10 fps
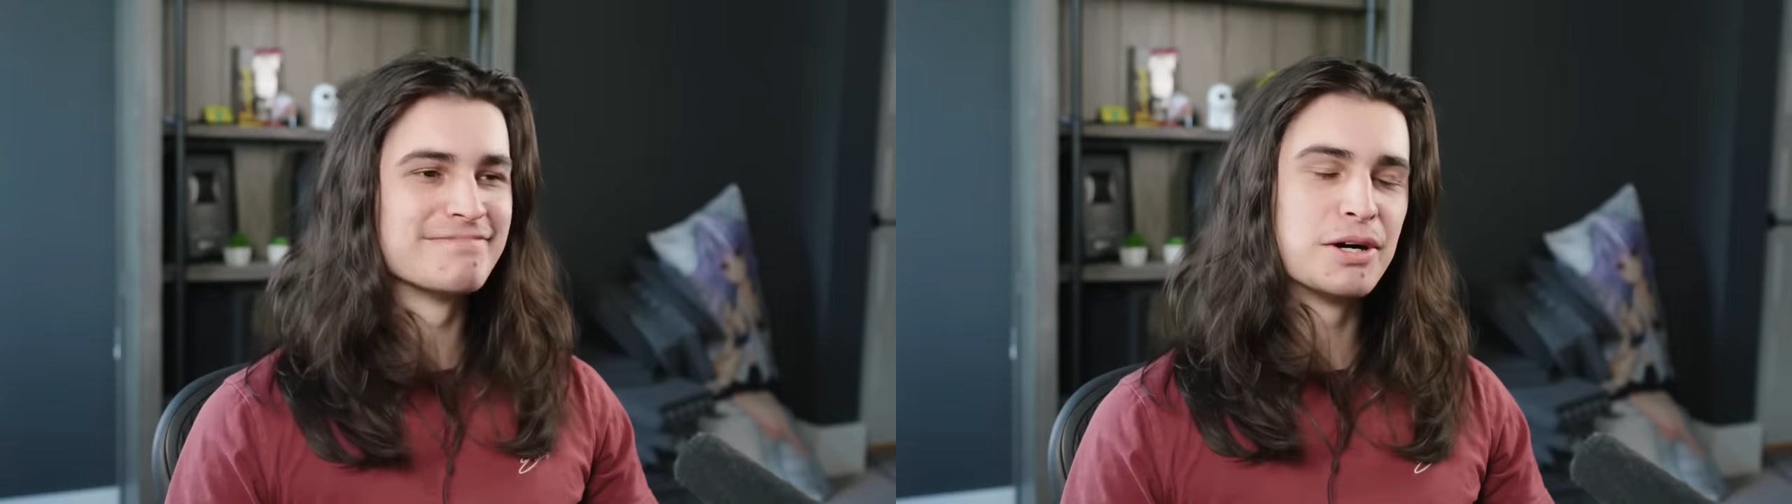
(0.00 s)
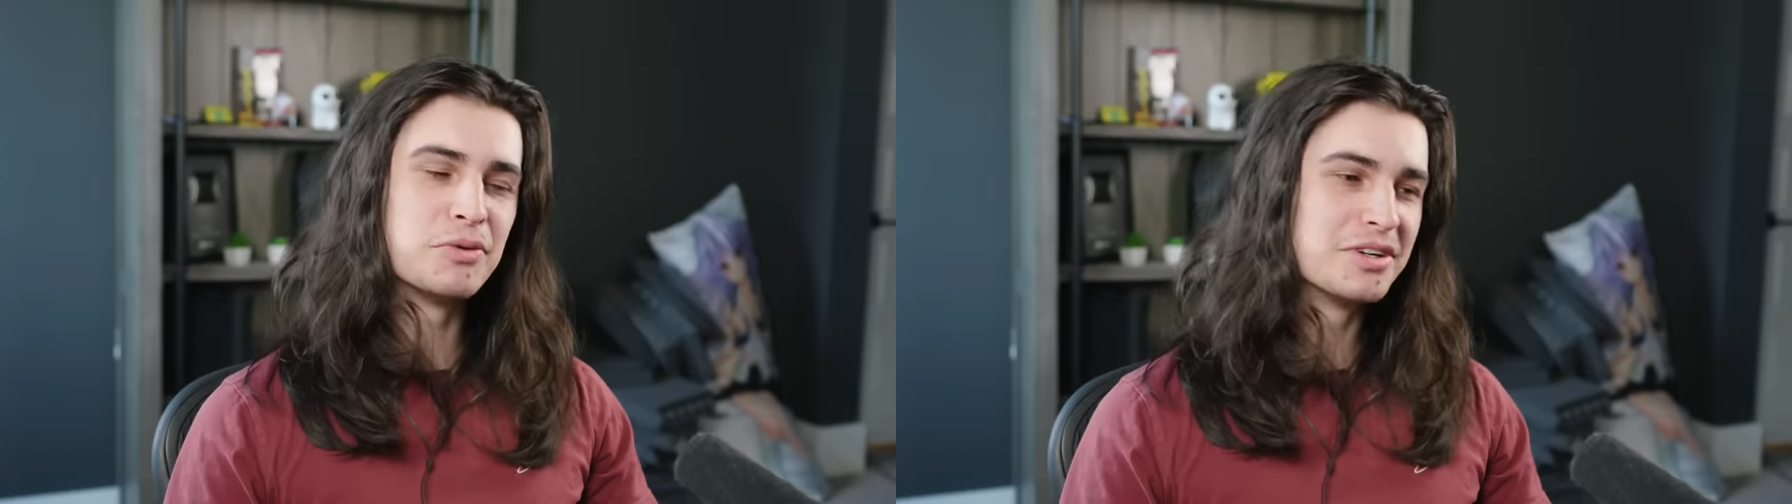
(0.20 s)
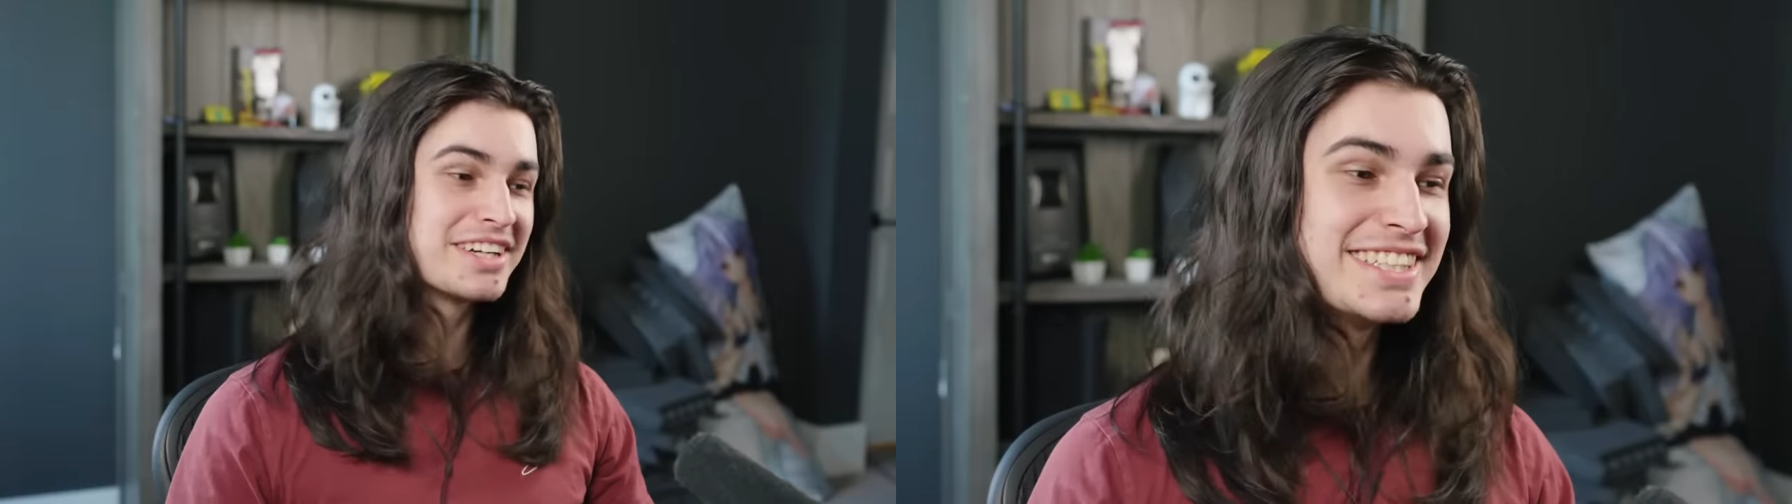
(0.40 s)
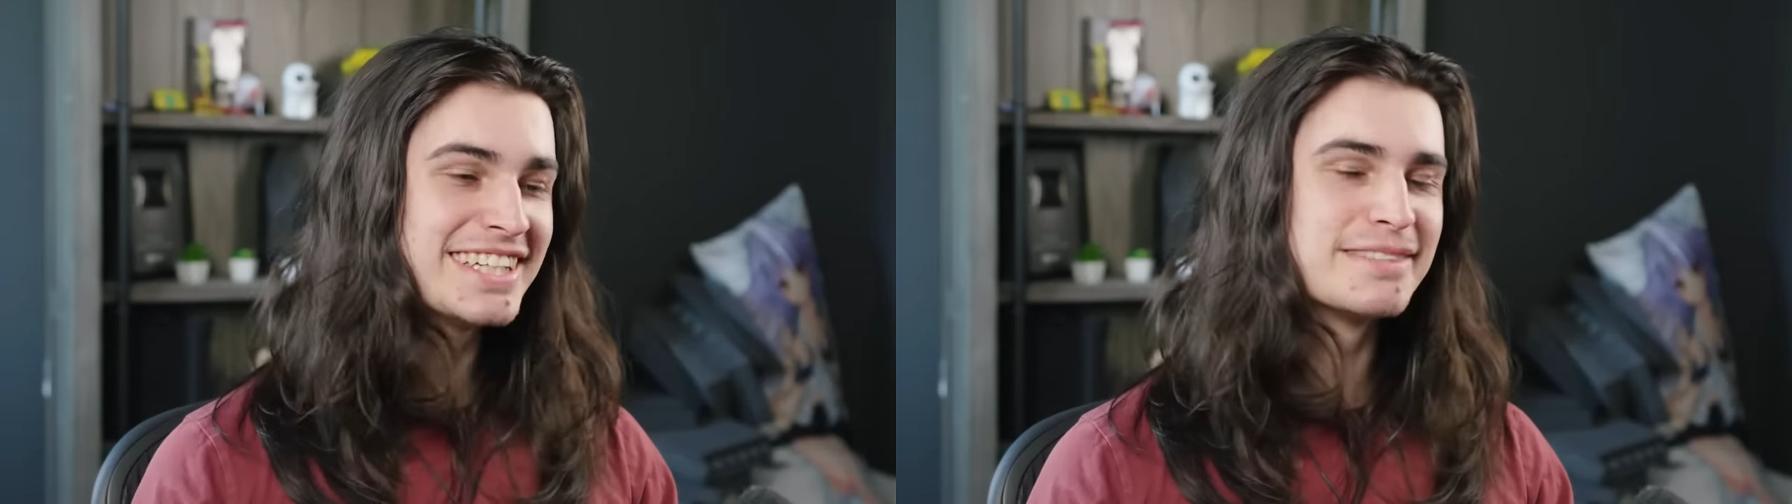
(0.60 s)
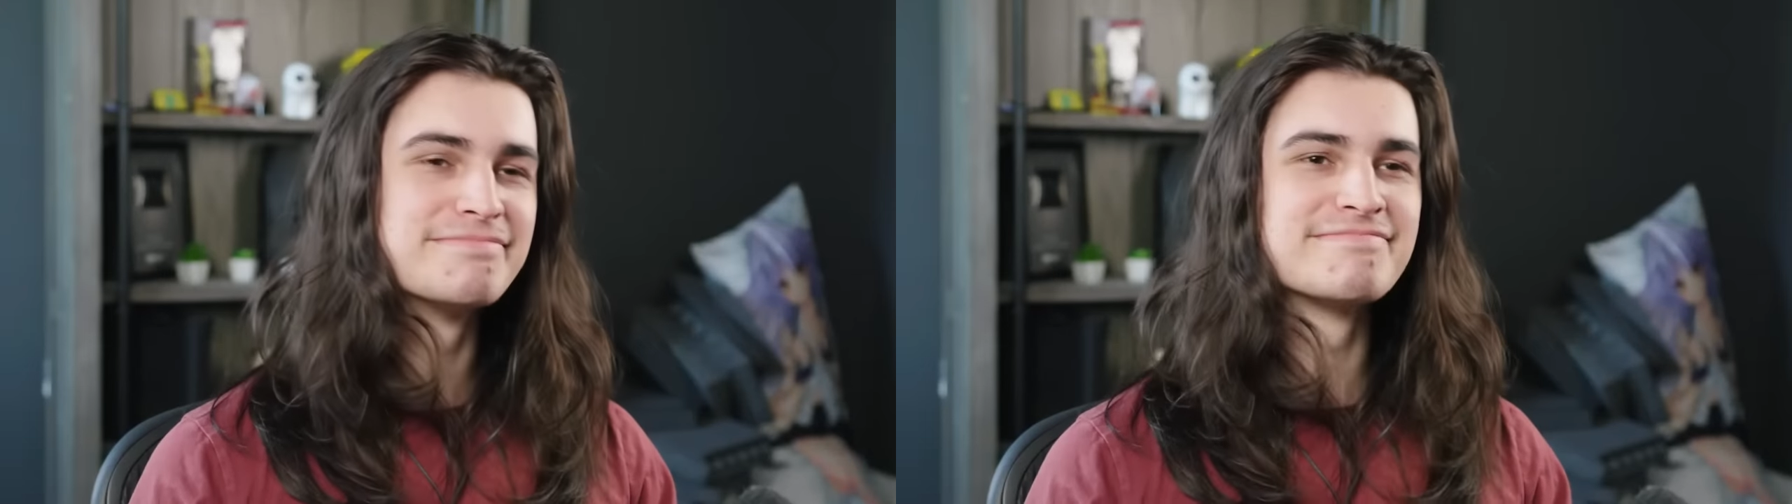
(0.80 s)
Oh, well, he
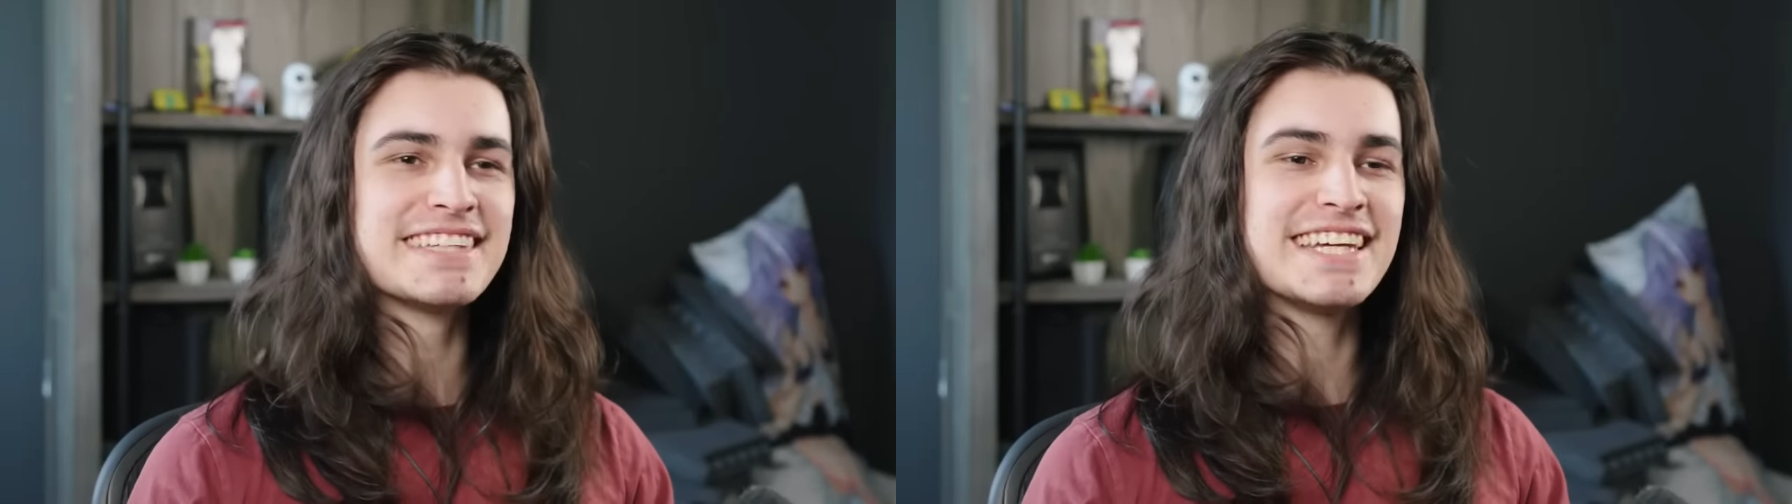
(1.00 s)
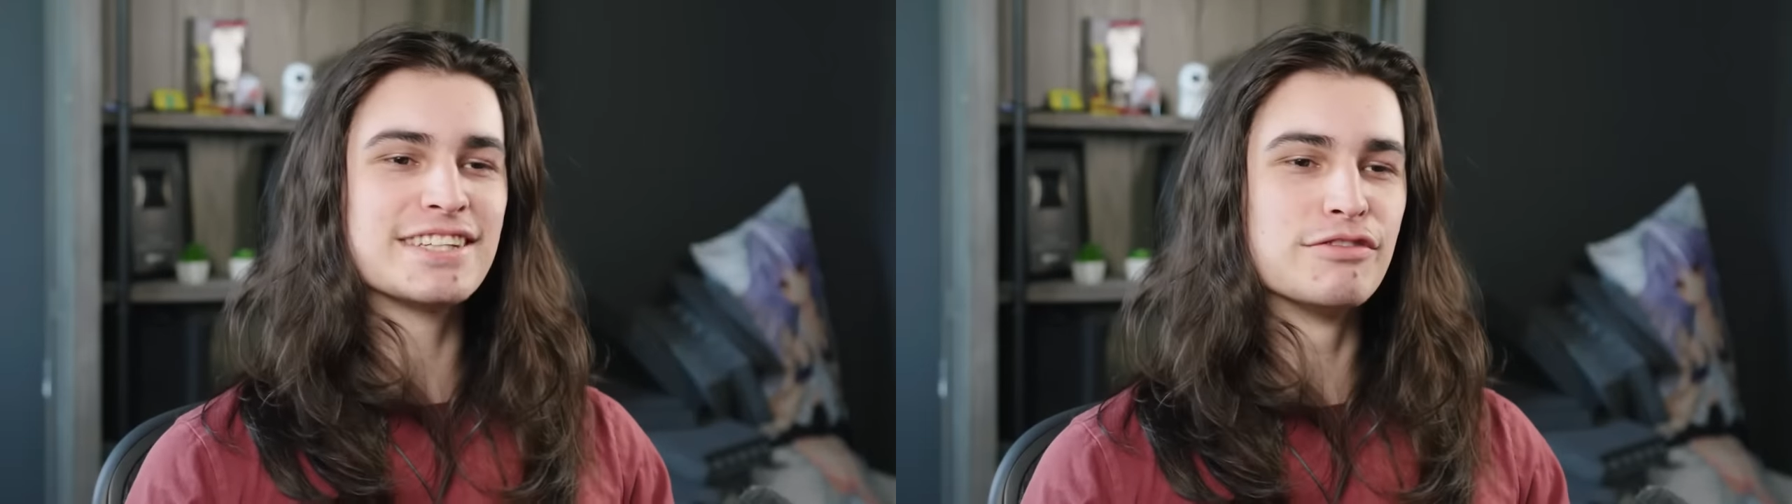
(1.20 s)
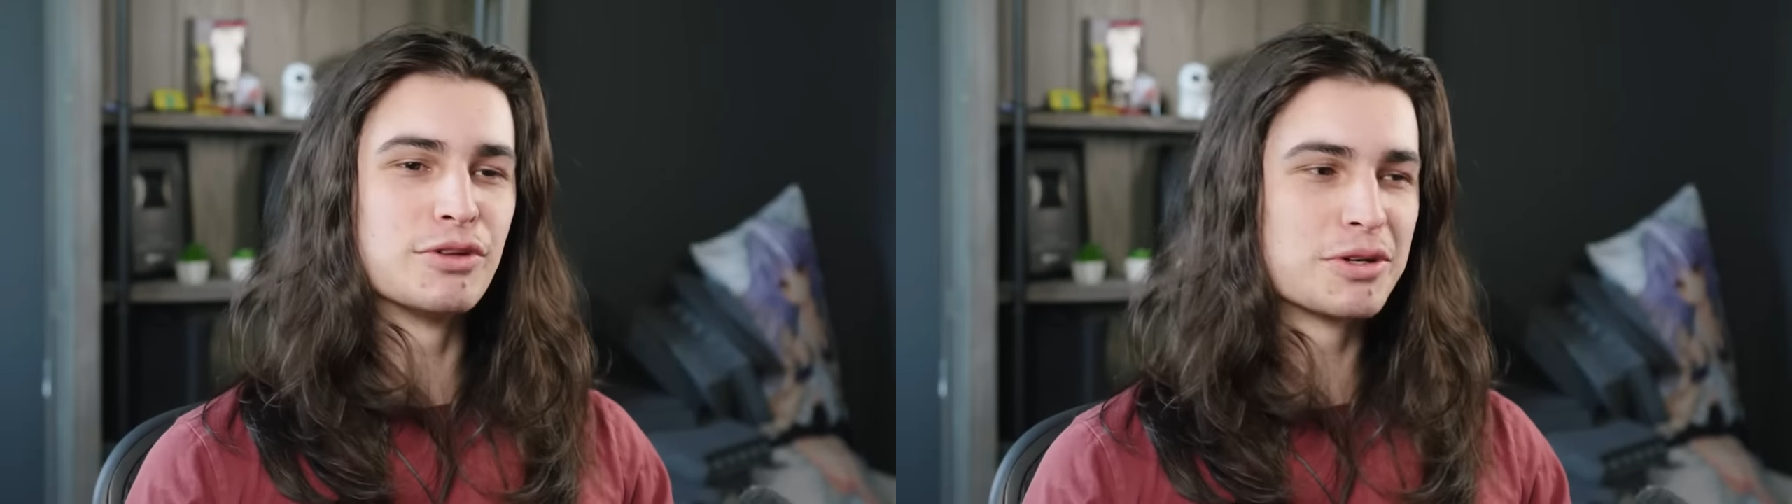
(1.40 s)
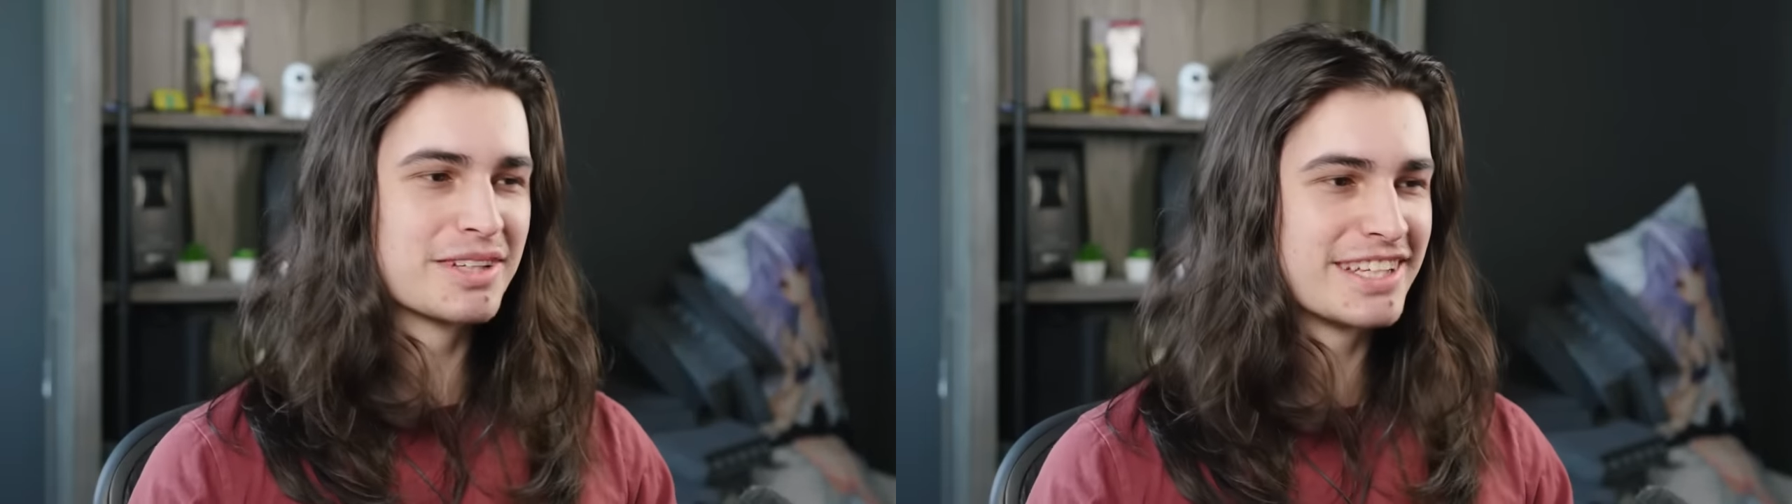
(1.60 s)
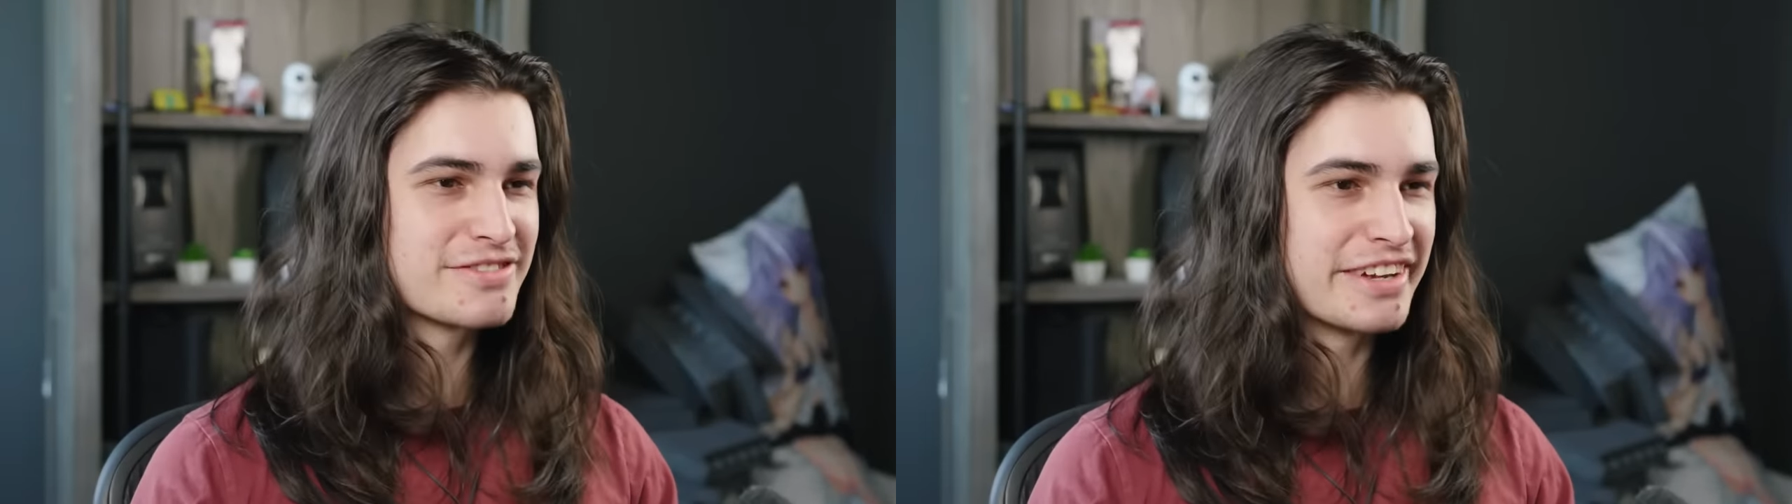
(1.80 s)
did. He hit the floor with his